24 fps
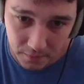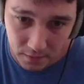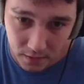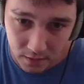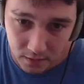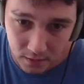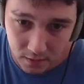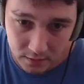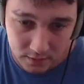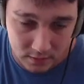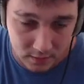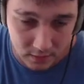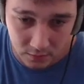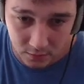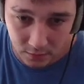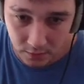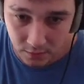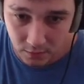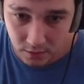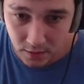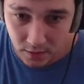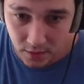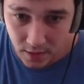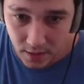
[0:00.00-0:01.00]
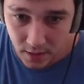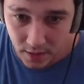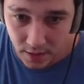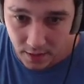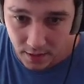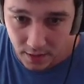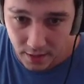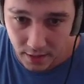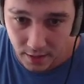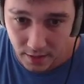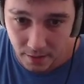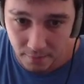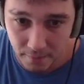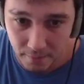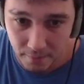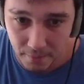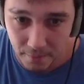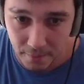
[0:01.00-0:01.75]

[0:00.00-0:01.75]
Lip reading: 0. And